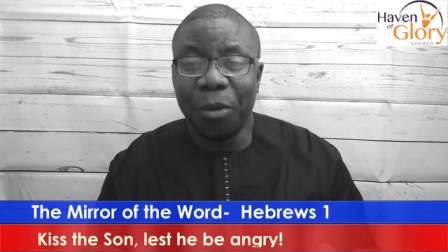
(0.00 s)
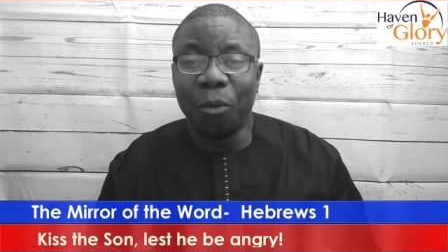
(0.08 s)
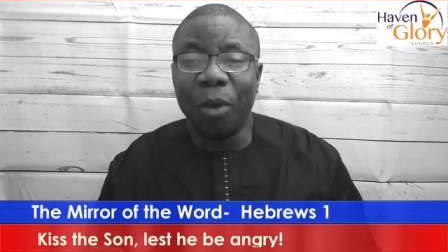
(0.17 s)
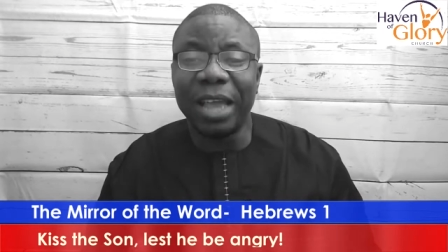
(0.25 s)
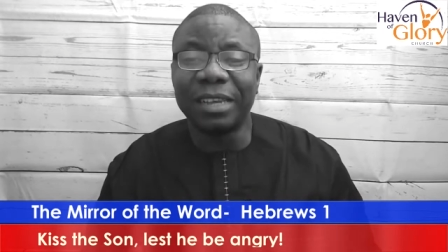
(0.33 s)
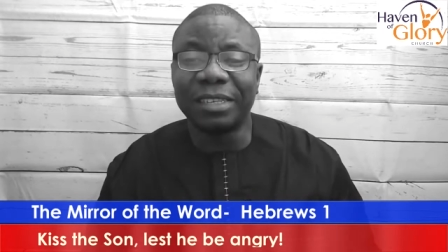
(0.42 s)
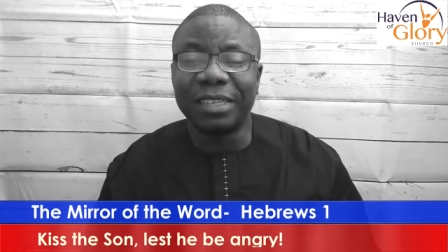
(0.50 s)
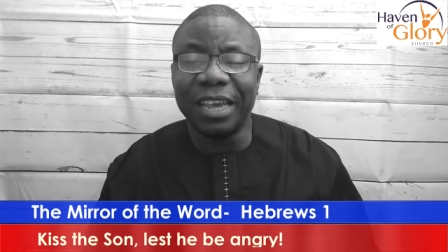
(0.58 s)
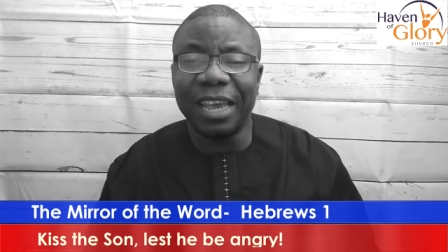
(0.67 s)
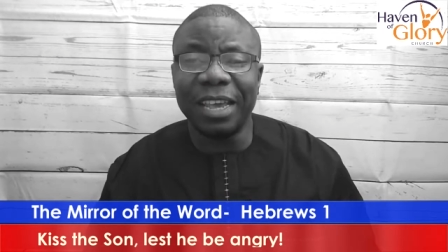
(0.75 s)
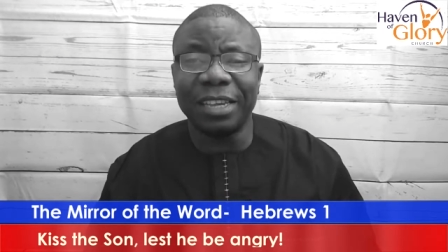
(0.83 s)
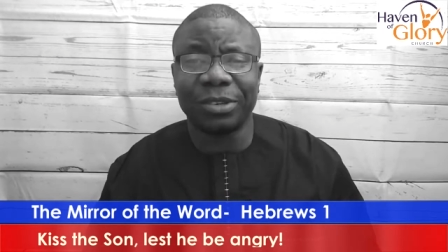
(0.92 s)
when
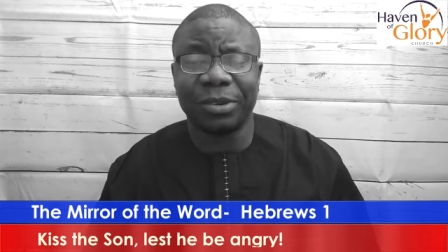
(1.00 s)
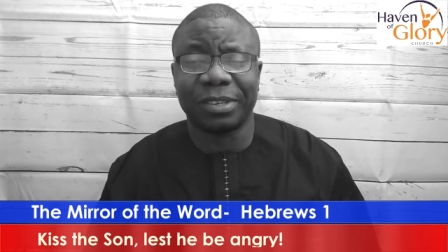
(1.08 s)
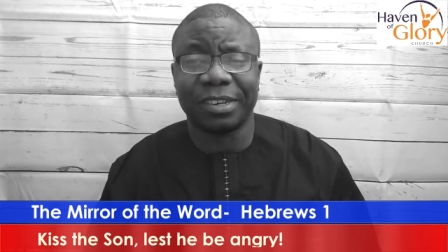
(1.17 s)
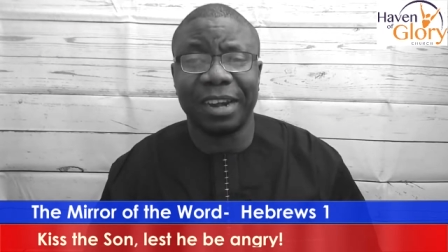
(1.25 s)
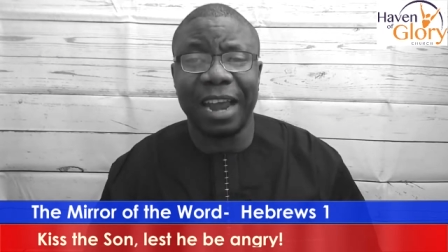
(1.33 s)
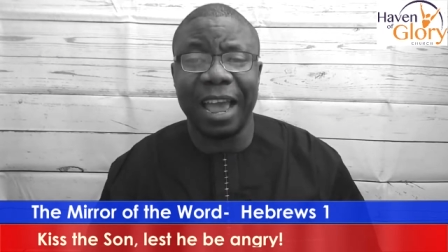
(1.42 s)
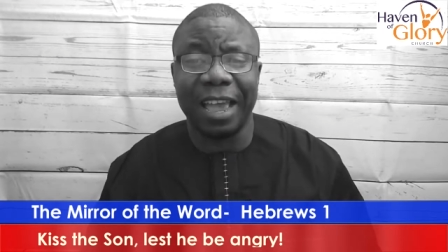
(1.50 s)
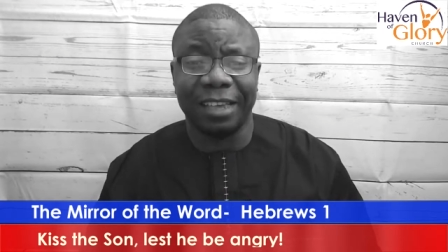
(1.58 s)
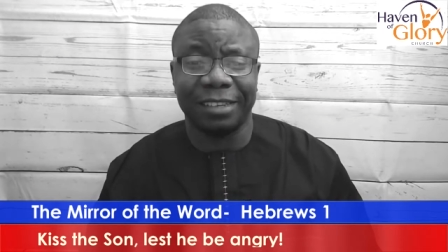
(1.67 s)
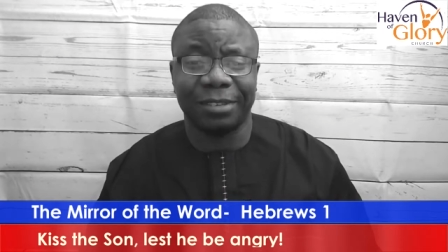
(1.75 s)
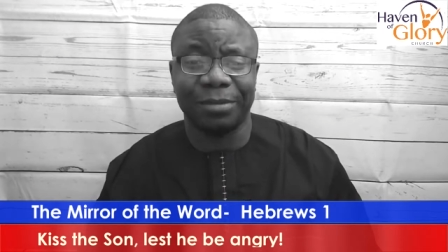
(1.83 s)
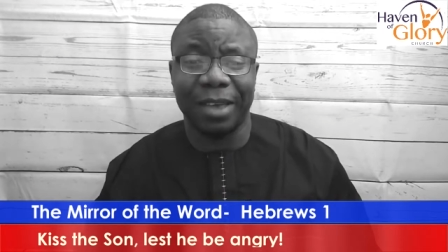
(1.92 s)
jesus
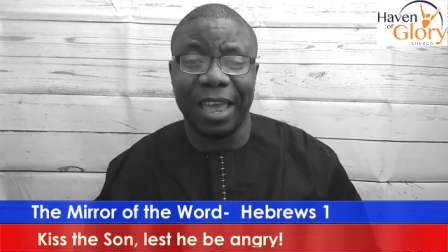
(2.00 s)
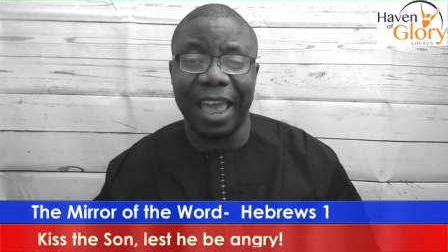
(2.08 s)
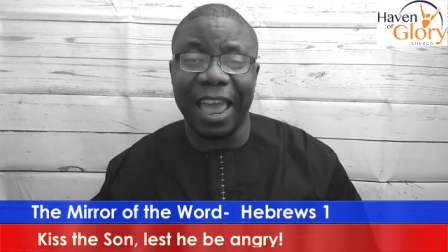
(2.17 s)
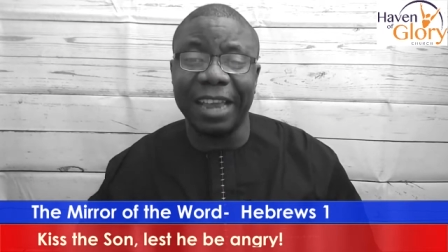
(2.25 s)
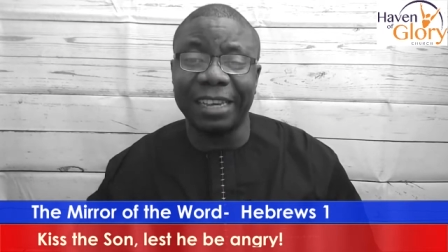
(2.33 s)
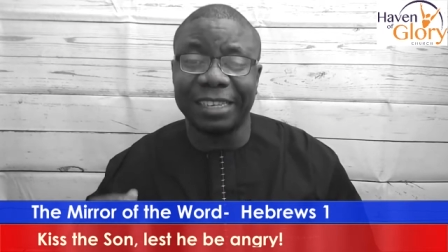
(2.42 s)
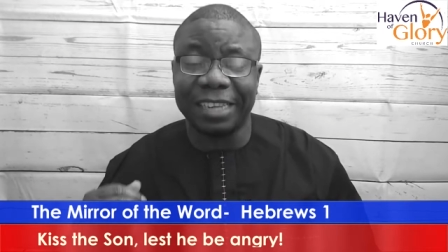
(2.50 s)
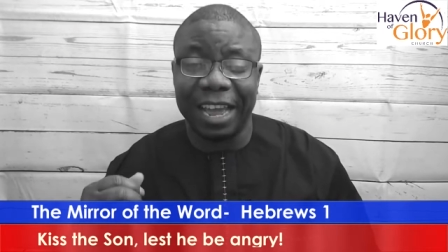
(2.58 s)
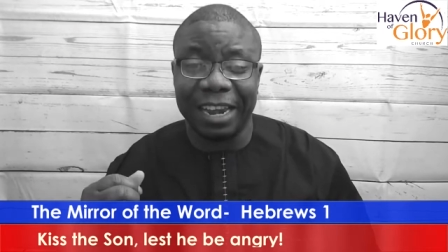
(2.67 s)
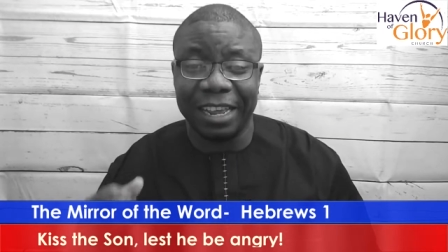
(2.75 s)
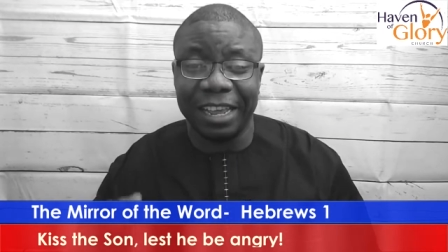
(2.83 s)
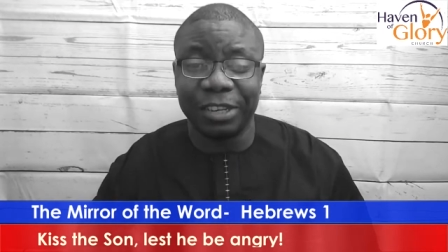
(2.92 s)
christ
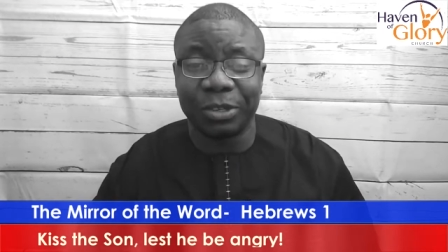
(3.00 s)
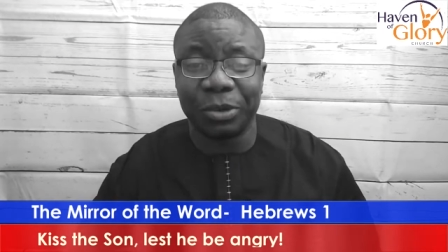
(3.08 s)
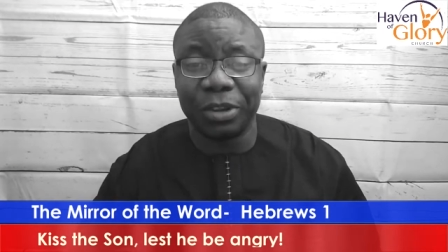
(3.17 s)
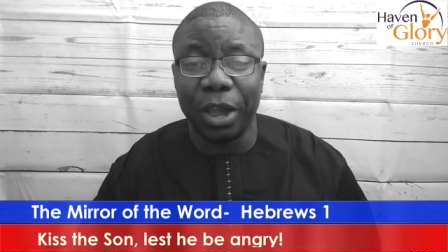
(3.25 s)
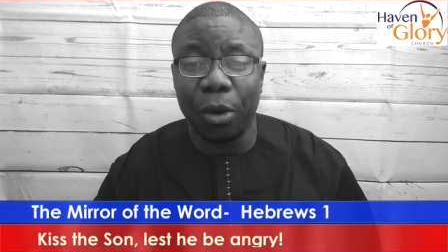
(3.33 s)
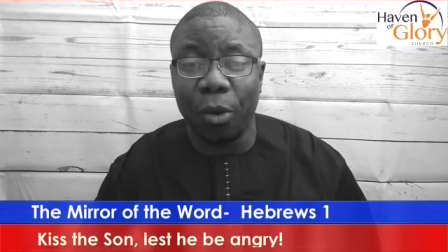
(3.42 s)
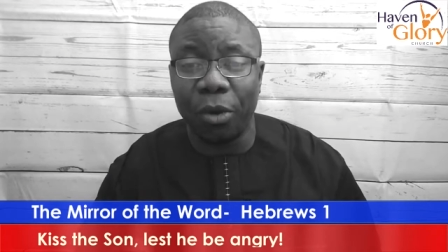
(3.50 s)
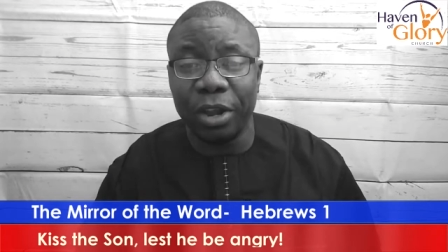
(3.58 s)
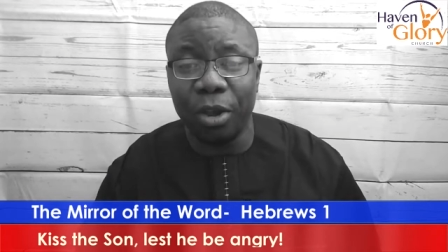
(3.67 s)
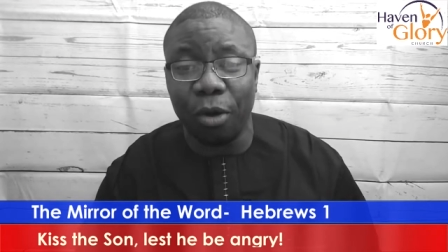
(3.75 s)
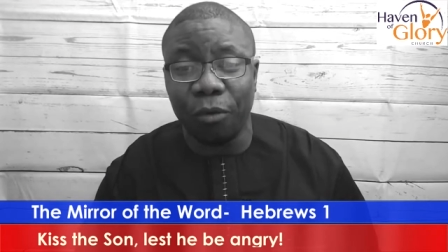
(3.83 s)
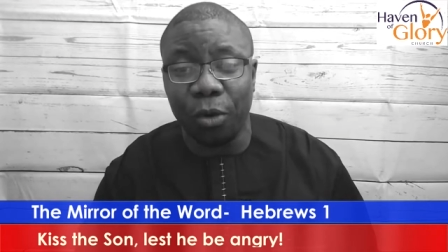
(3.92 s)
entered into the
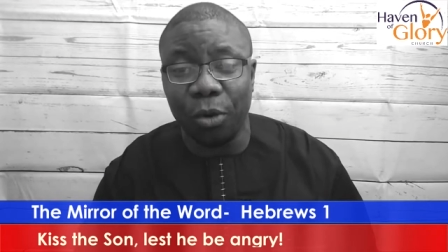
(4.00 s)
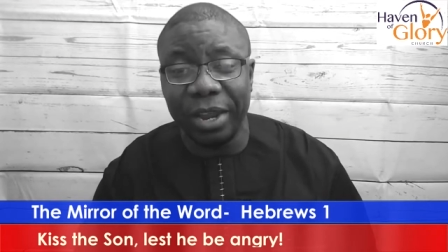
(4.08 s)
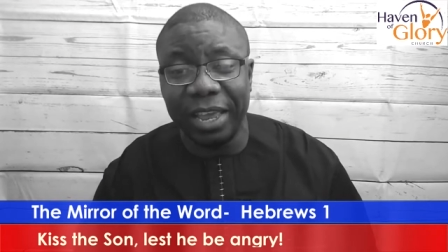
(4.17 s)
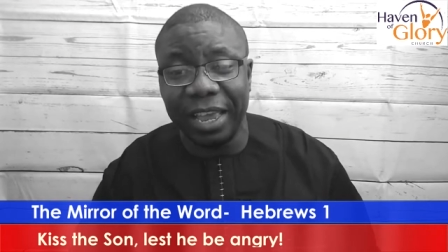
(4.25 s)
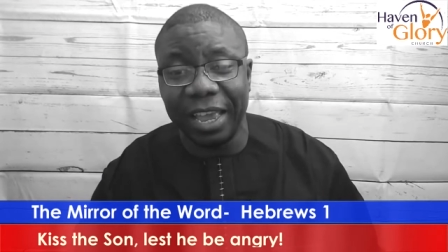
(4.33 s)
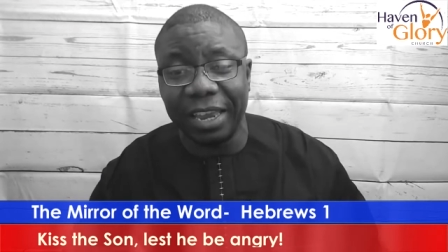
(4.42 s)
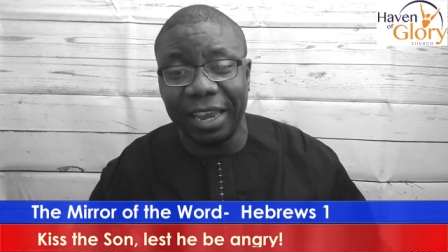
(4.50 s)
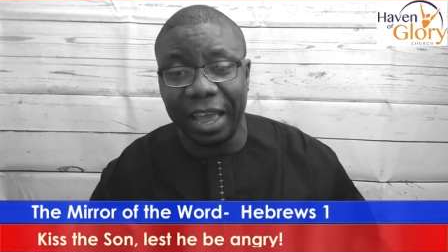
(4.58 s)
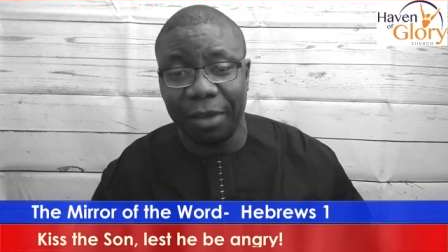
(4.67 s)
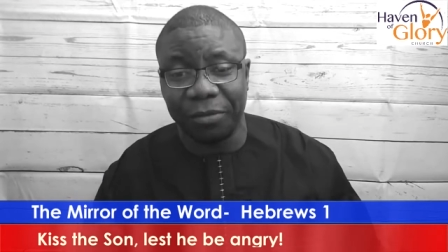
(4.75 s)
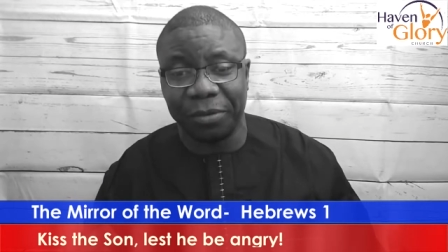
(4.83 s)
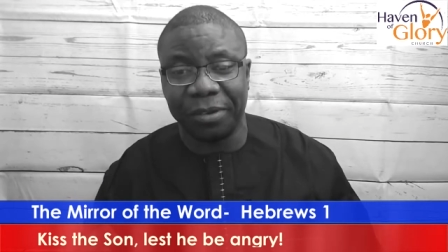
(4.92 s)
holy of holy in
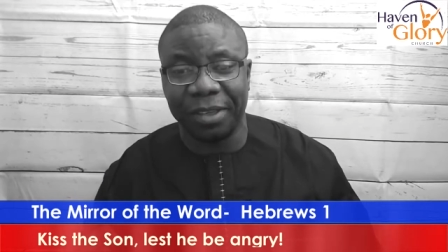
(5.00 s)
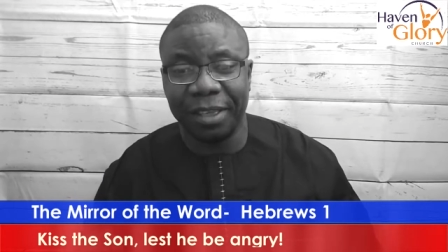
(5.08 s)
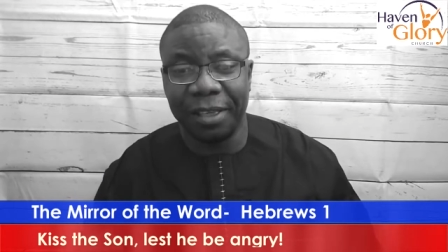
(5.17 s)
heaven